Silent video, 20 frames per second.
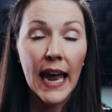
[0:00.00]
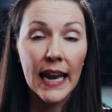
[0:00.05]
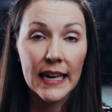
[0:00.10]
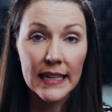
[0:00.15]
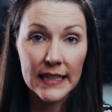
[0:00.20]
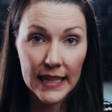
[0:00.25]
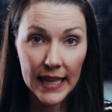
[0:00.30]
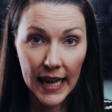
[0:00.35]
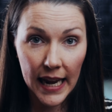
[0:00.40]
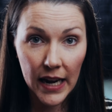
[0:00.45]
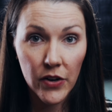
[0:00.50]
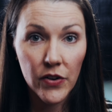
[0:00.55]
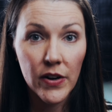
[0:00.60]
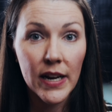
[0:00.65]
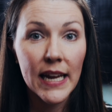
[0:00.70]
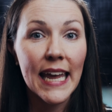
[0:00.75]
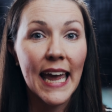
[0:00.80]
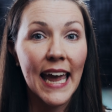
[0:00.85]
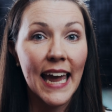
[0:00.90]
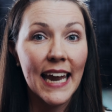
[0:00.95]
and layer
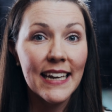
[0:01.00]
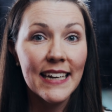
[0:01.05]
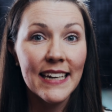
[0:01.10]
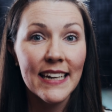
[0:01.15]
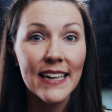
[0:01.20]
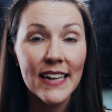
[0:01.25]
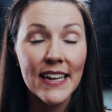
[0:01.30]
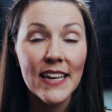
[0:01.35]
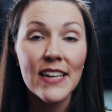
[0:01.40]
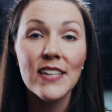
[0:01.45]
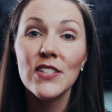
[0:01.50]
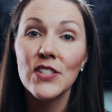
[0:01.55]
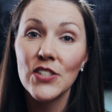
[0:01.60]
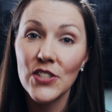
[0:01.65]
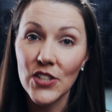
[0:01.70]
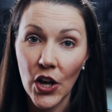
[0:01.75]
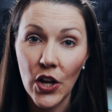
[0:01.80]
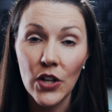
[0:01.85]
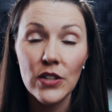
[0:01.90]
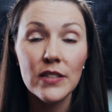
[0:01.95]
again,
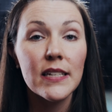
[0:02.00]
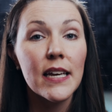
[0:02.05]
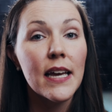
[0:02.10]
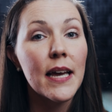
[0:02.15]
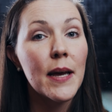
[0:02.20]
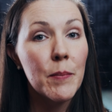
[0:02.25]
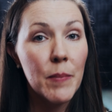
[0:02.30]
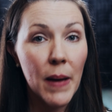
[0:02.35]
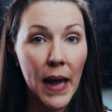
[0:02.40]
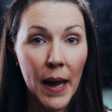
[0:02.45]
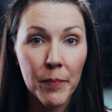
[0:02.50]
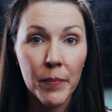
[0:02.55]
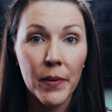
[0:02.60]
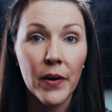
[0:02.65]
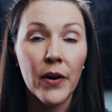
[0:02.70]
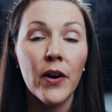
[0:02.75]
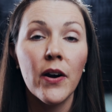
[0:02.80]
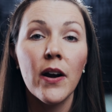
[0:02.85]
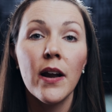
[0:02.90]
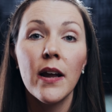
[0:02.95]
salt,
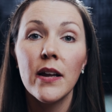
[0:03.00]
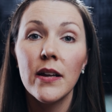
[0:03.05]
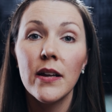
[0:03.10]
pepper,